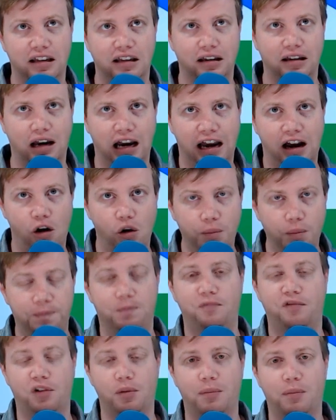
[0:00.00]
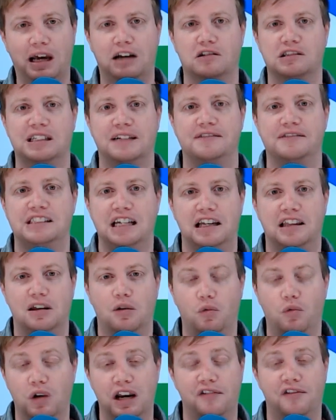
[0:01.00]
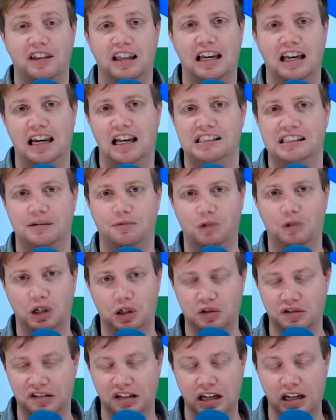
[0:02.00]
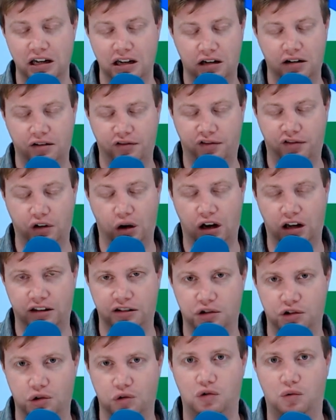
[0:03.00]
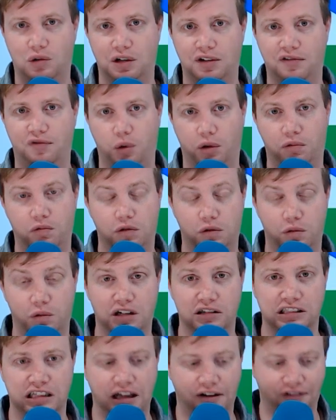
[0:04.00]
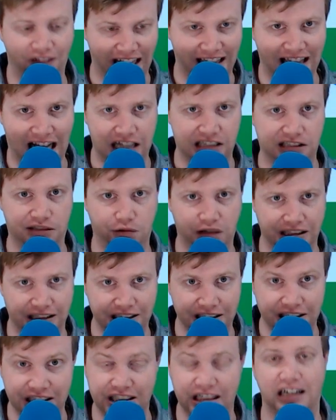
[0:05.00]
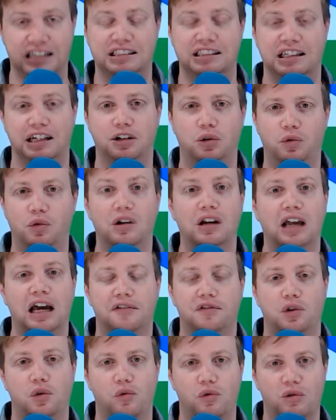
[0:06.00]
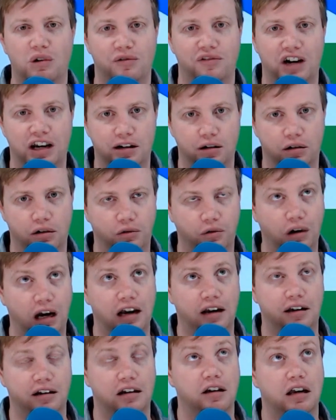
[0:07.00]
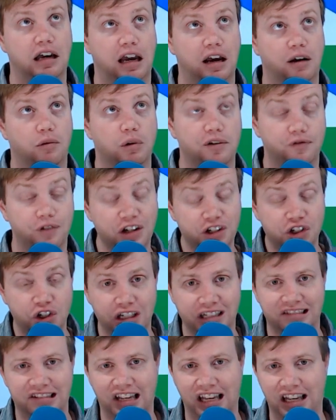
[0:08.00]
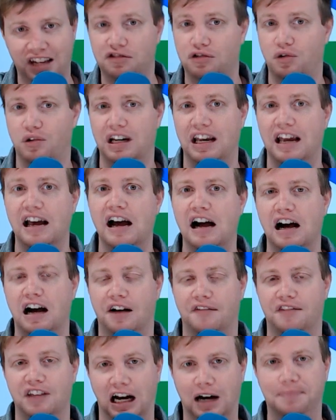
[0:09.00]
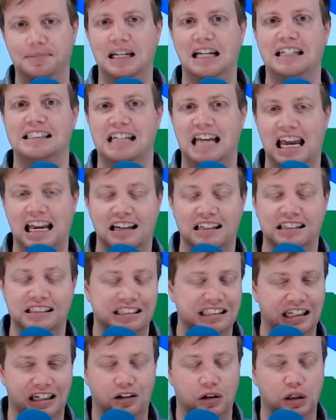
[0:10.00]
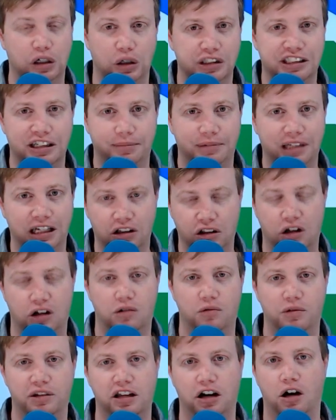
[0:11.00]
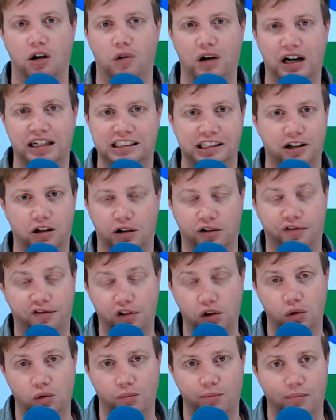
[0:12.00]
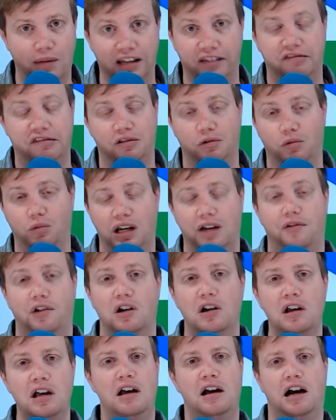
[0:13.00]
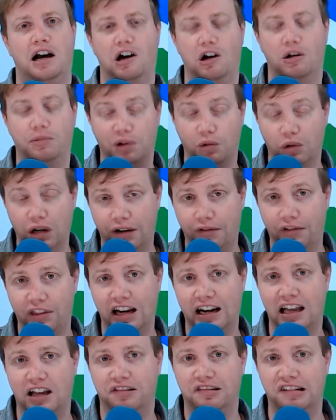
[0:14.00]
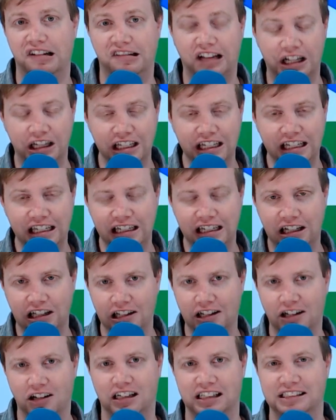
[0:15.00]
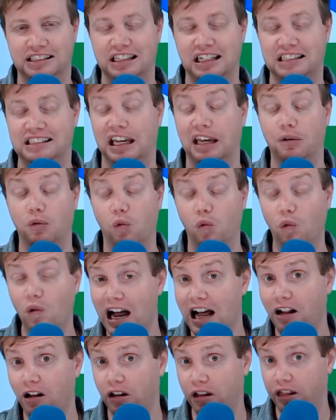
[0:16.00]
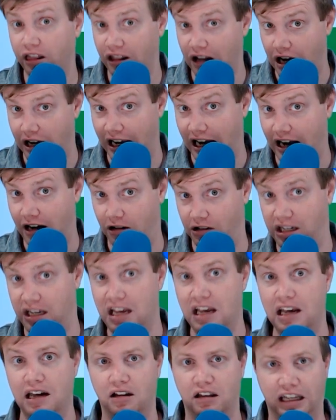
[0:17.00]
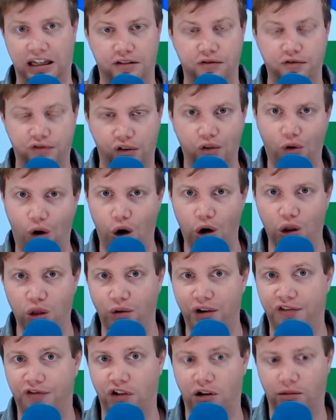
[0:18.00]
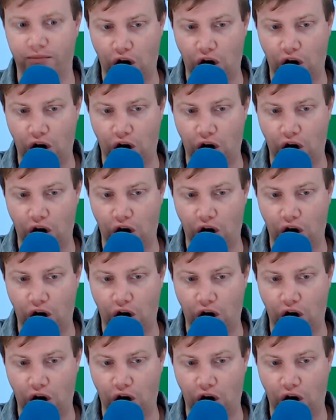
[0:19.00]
I hope for Microsoft's sake that whatever they announce on Windows for on June 24th with Windows 11, like that's what sticks. I don't want to have to rewrite a revisionist history of the updates cadence or, or, something along with the OS here in a few months or whatever. I hope that whatever they announce is clean, clear, and concise and well thought out, like all the way from the